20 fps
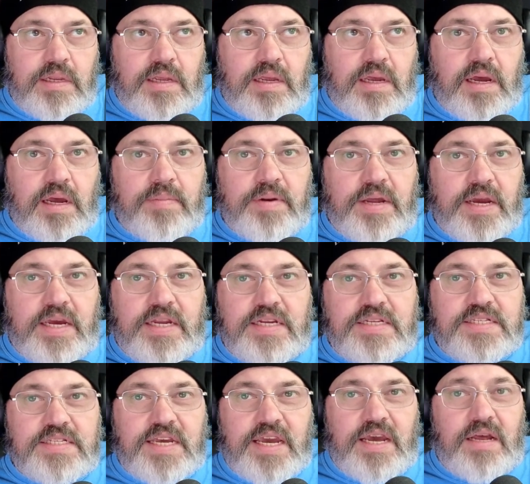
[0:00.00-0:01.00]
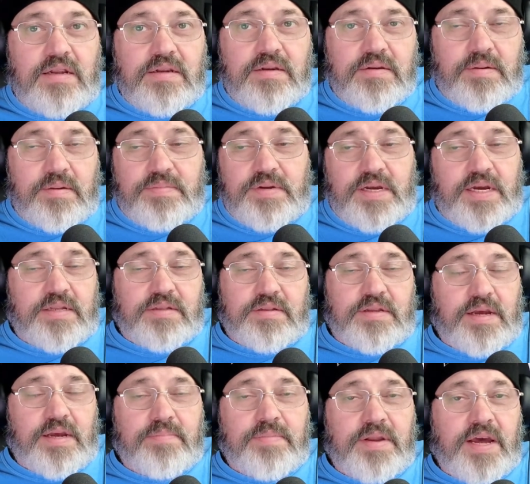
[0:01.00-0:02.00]
not going to say I'm
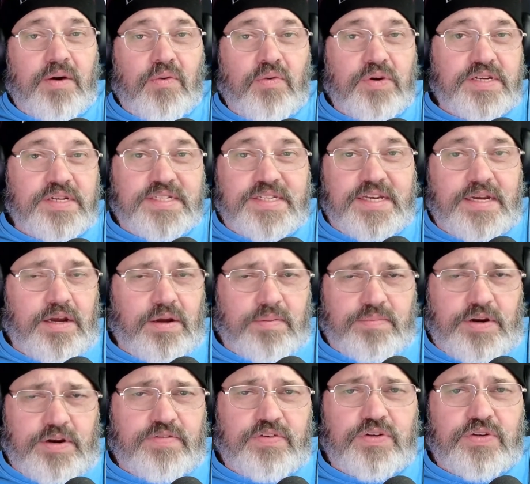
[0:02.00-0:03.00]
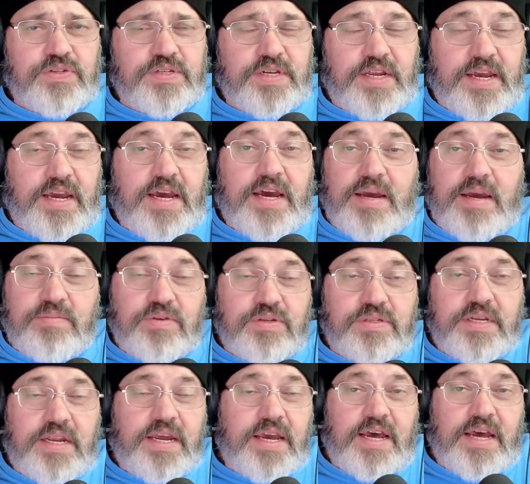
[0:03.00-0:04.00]
not one to say I'm never using AI. I'm
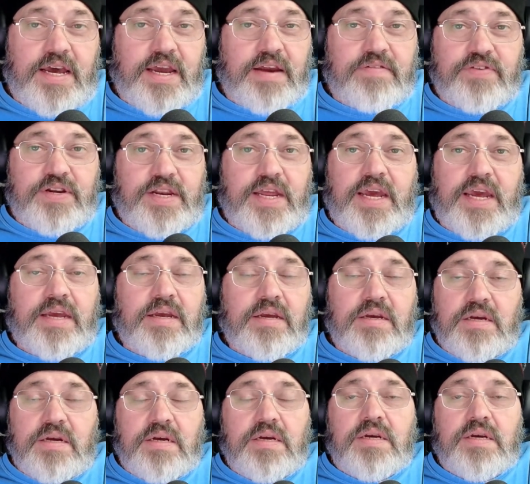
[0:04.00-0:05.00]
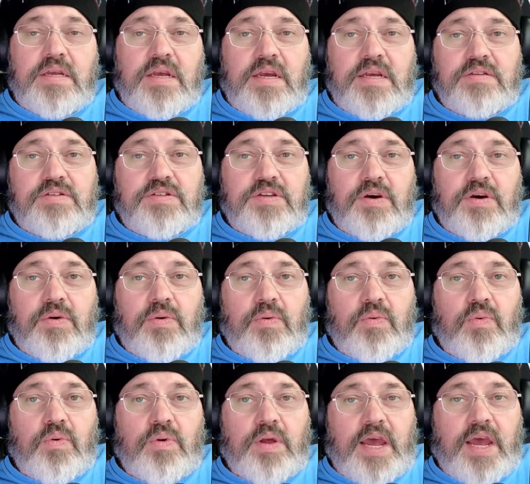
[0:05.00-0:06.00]
using AI every day. And so
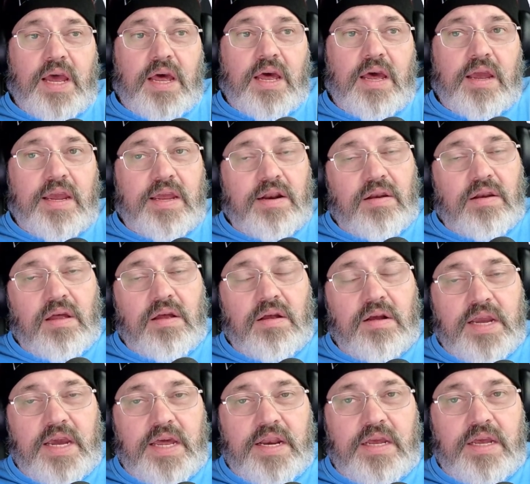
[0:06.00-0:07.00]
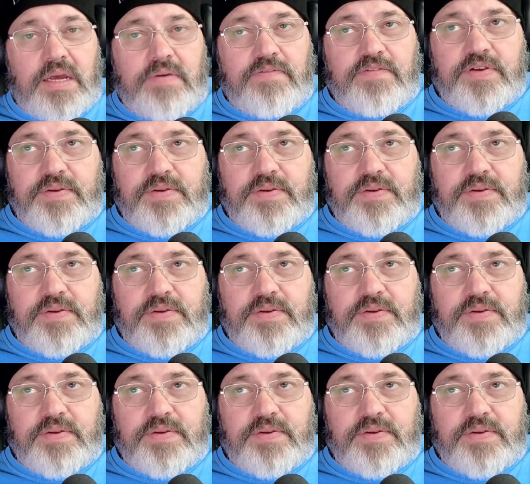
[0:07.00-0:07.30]
it'll all kind of,